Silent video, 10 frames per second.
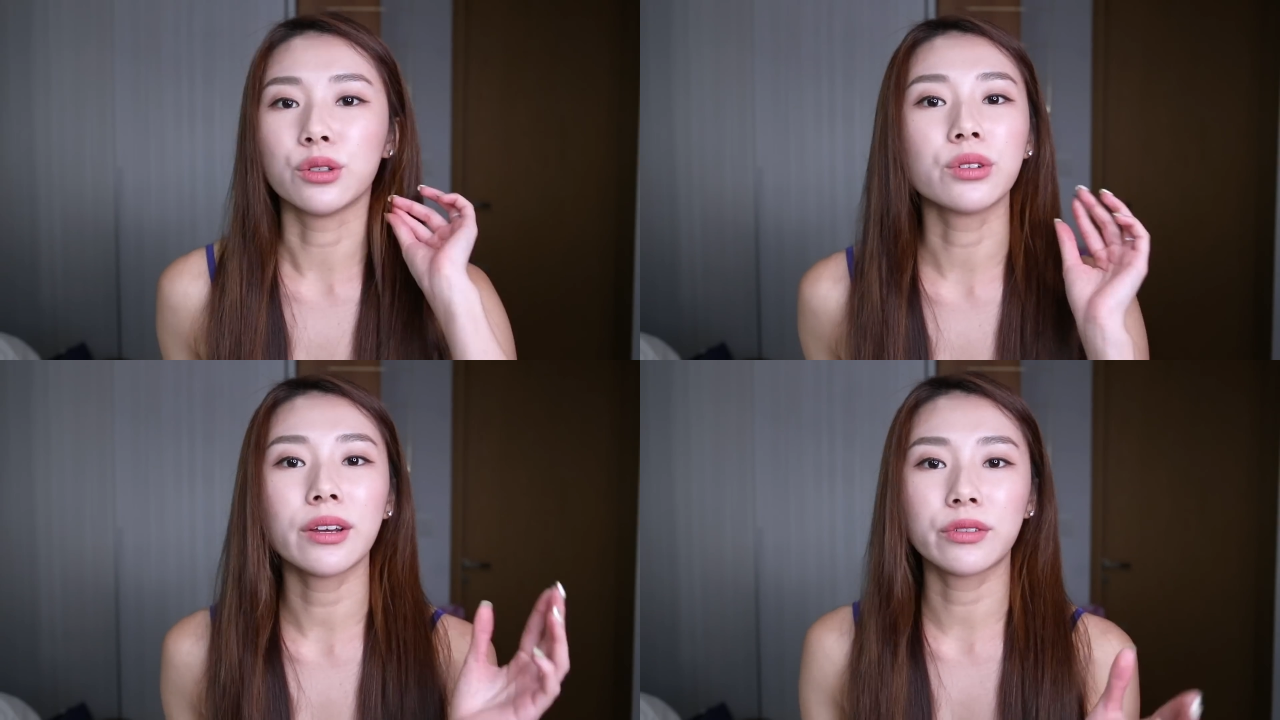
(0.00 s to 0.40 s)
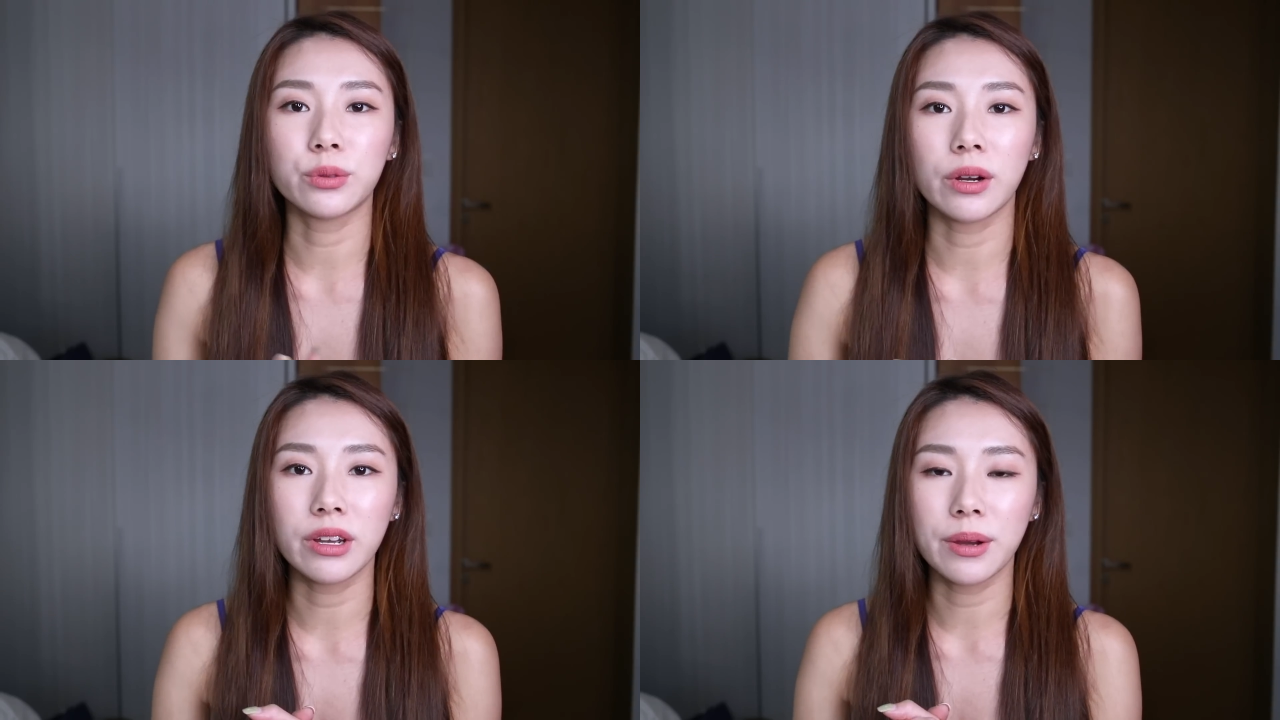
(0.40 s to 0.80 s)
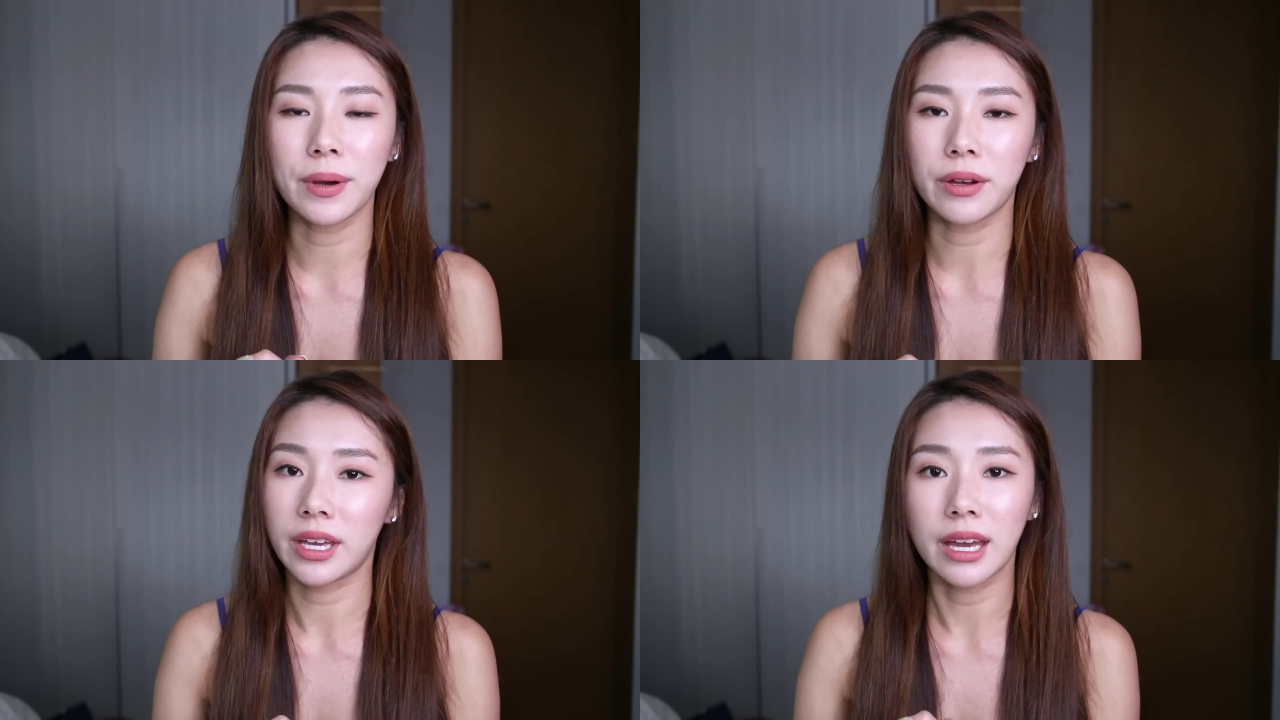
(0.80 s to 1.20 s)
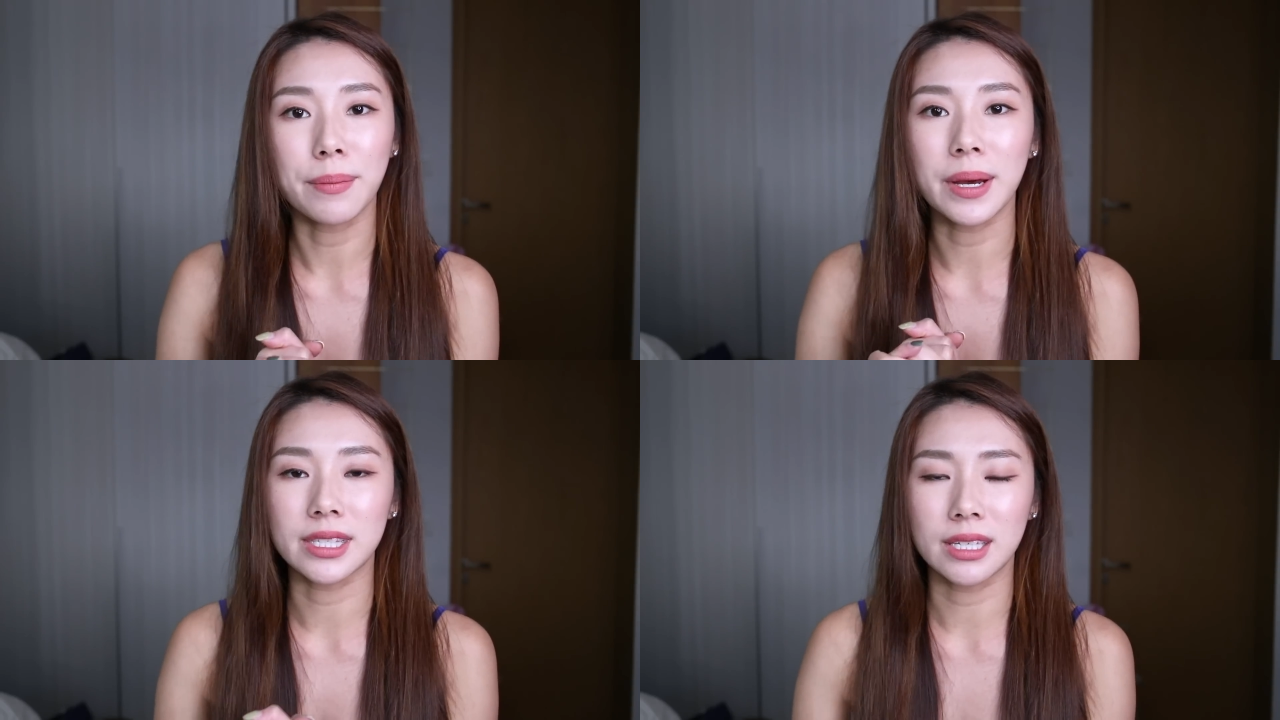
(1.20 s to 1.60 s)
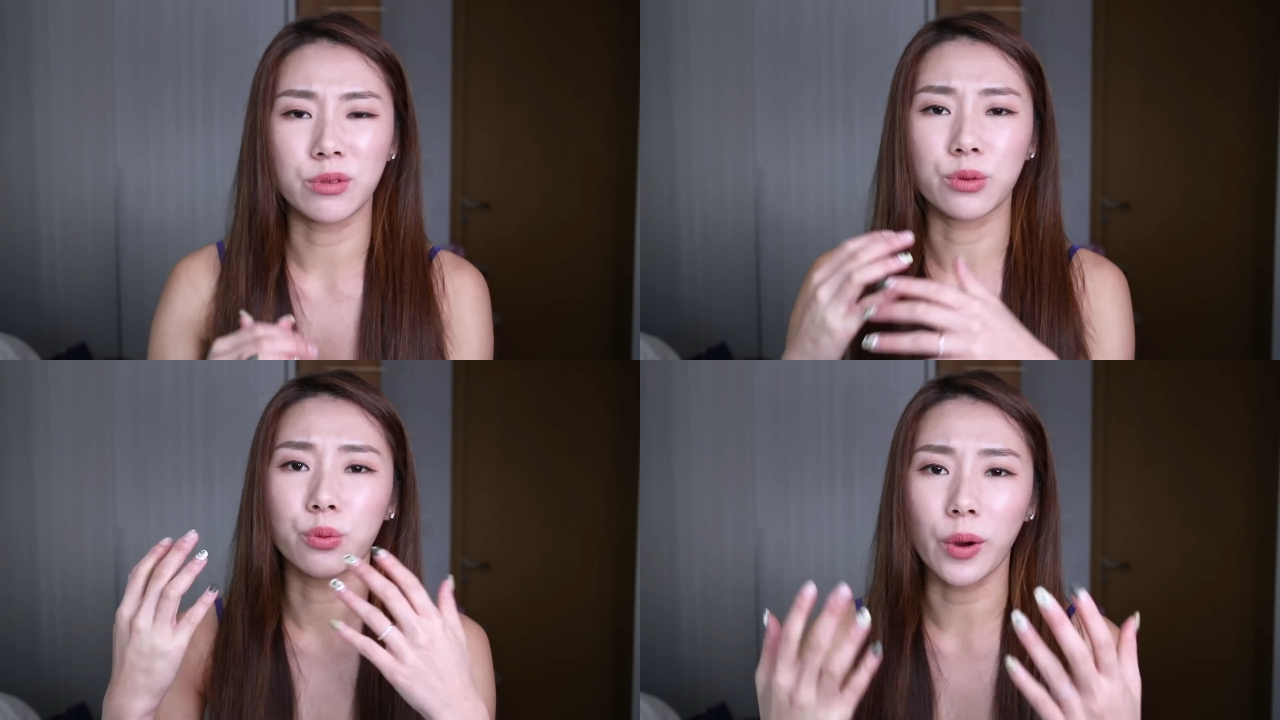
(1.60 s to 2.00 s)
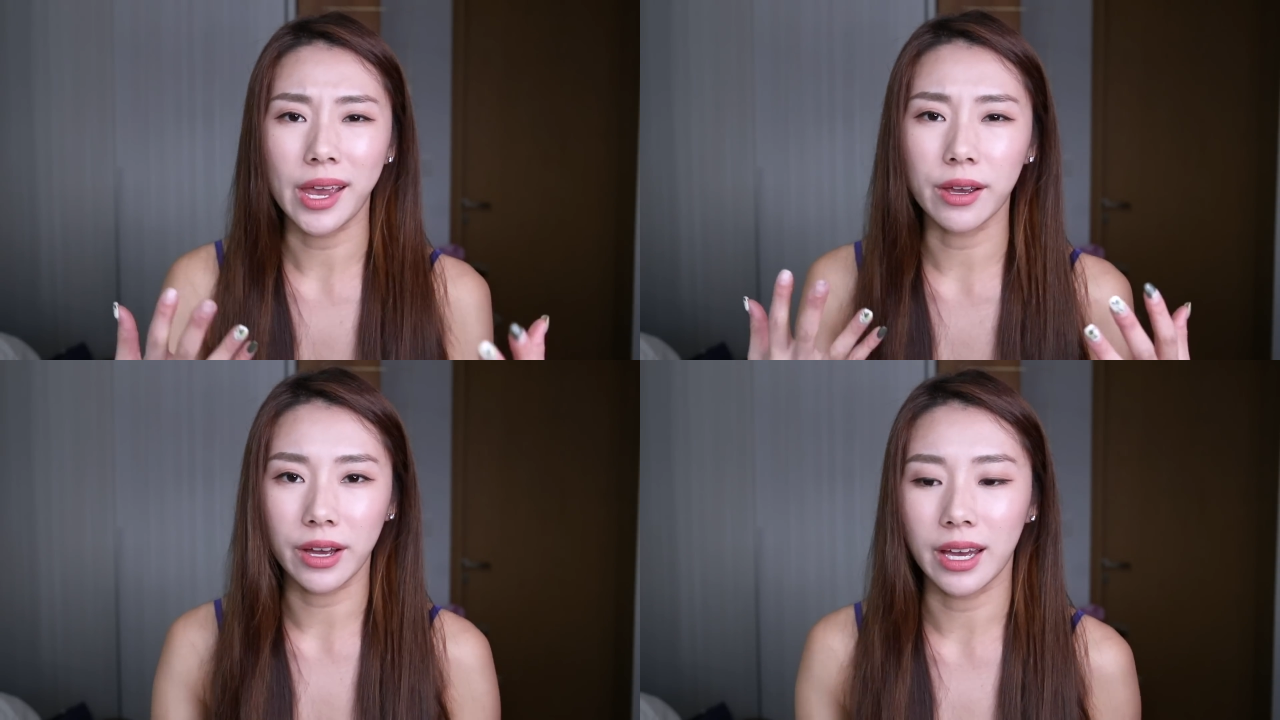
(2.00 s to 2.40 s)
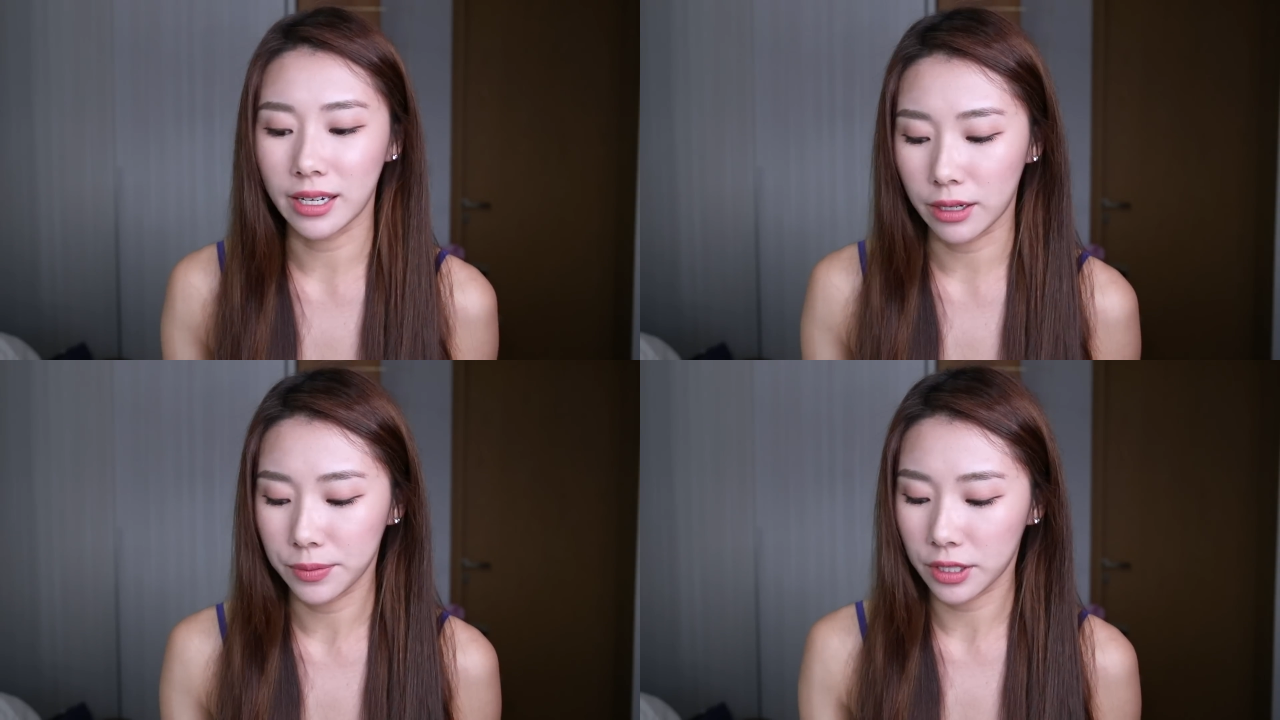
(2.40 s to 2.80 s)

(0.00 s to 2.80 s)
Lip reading: Don't have to worry about a hair mask that would weigh your hair down,